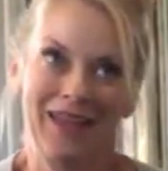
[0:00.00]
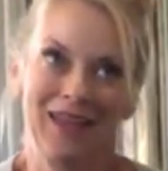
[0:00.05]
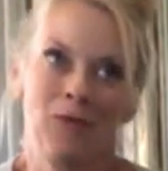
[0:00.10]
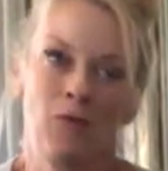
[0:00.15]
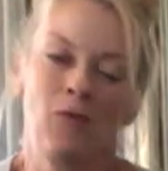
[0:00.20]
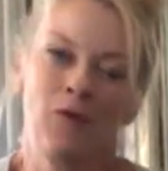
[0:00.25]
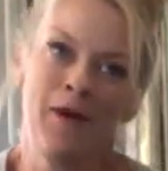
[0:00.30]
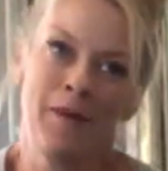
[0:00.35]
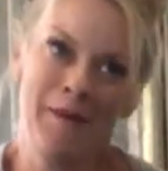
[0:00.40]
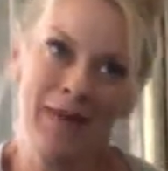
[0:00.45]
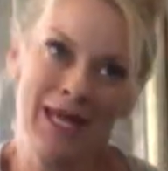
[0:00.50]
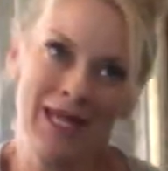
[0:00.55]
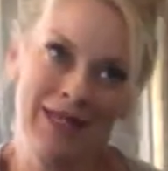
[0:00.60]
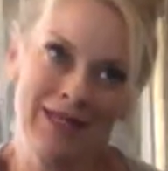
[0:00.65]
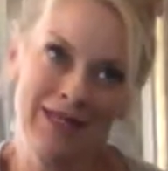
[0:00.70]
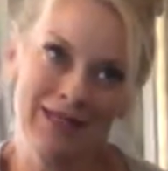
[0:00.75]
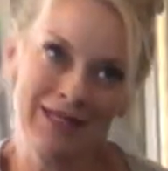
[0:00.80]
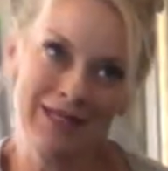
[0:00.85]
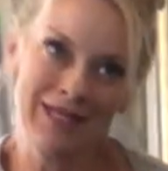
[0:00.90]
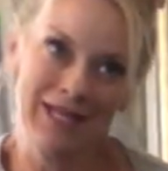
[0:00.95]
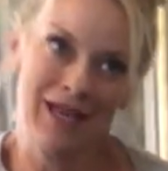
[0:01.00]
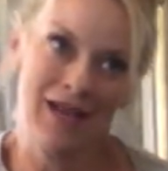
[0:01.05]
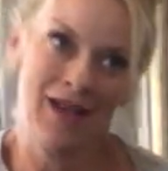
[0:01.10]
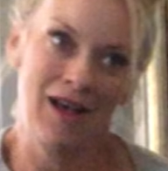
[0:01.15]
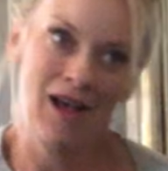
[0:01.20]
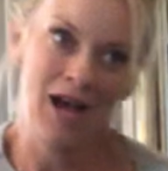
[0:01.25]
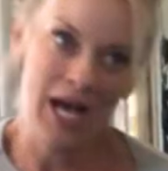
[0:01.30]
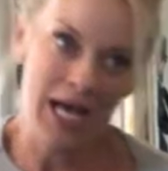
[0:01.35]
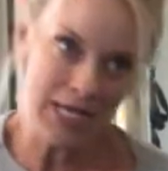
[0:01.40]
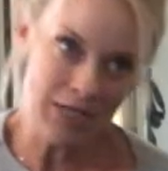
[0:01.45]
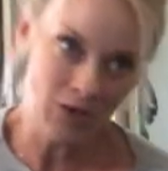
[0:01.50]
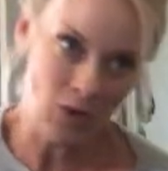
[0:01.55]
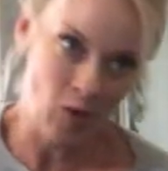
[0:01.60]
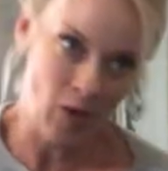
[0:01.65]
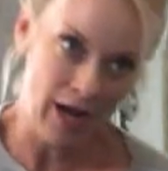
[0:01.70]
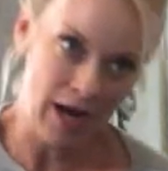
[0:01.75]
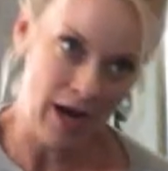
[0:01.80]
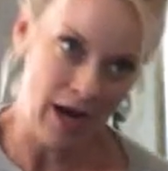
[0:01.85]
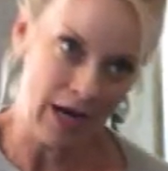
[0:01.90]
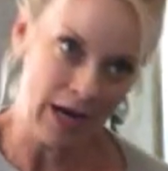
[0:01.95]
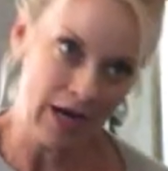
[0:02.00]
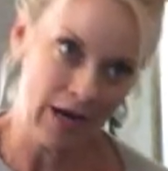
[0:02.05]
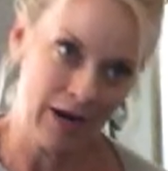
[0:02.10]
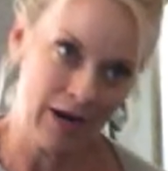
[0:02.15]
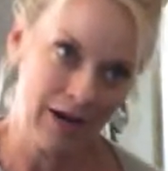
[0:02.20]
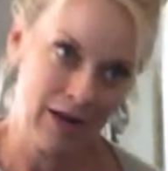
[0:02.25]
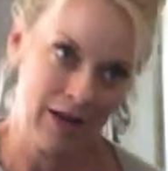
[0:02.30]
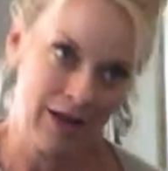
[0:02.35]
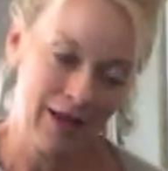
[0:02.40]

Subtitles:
women's underwear